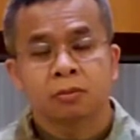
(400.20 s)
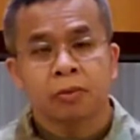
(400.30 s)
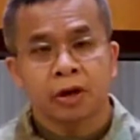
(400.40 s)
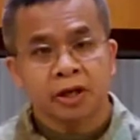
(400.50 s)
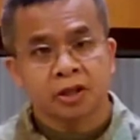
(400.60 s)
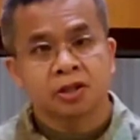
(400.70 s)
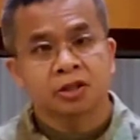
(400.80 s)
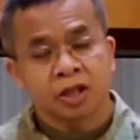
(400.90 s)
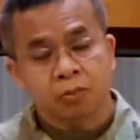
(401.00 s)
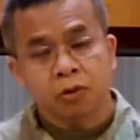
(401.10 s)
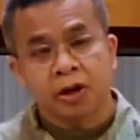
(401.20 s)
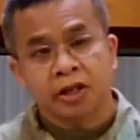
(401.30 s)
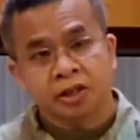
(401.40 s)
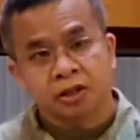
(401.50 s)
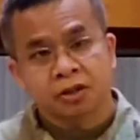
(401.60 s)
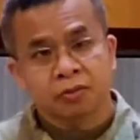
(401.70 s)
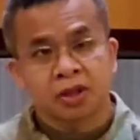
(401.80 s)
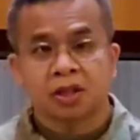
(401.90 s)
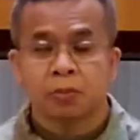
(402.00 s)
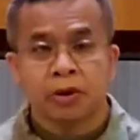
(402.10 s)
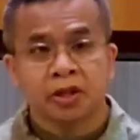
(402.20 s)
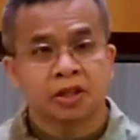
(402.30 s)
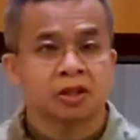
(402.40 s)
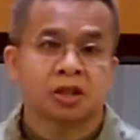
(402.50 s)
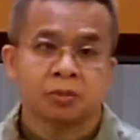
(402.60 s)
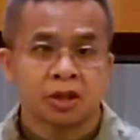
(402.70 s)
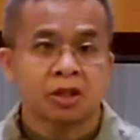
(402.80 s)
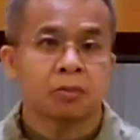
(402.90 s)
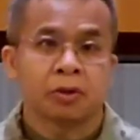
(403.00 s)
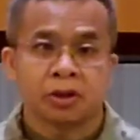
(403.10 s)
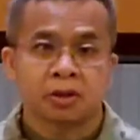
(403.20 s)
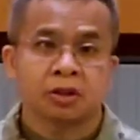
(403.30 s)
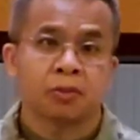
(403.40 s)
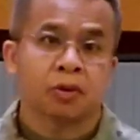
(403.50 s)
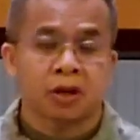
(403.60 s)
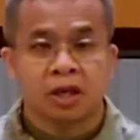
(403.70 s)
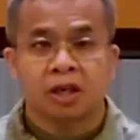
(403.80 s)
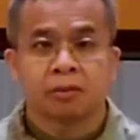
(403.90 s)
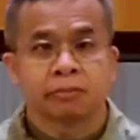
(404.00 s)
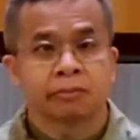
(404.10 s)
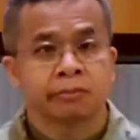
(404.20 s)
Practice and practice. When they practice, they take a break several times